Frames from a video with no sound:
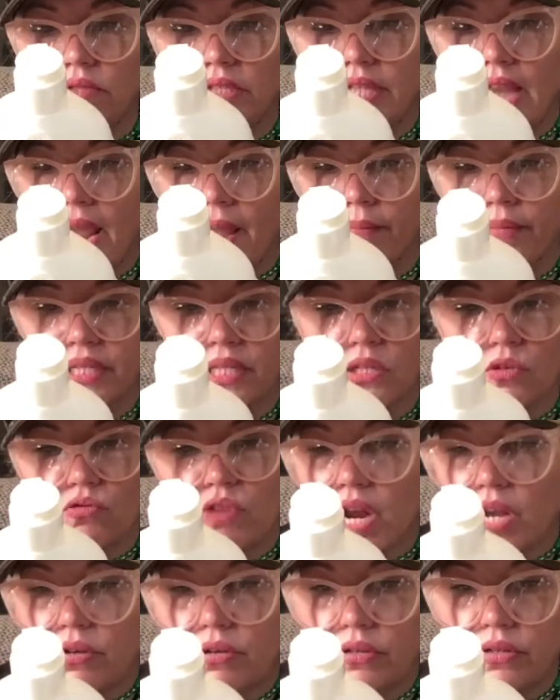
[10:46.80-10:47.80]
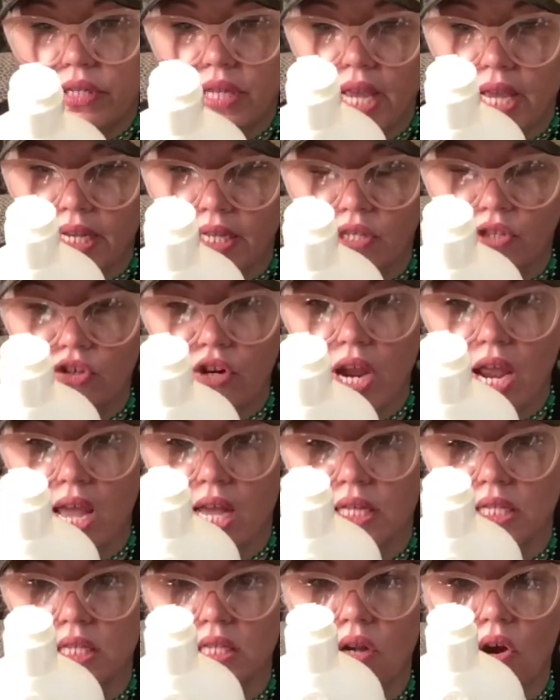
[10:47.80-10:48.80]
damask rose
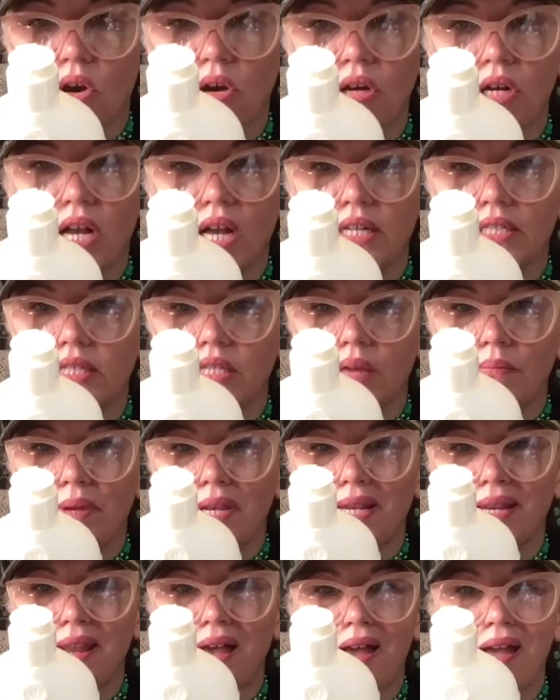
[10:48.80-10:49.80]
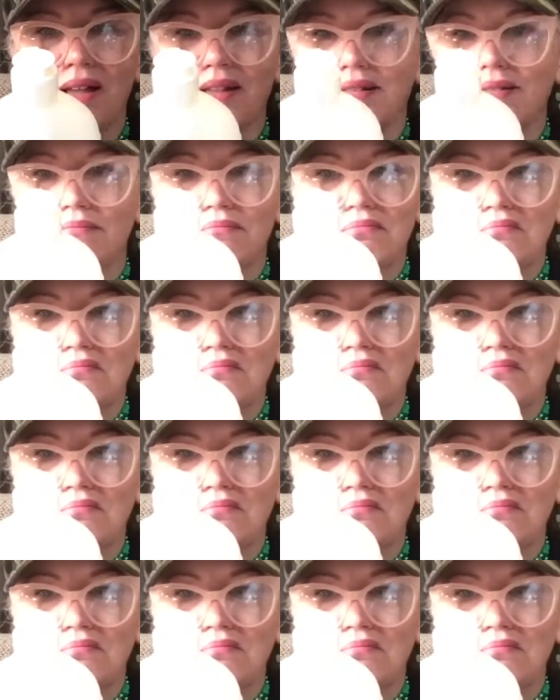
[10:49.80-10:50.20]
extract and all kinds of, I mean, not,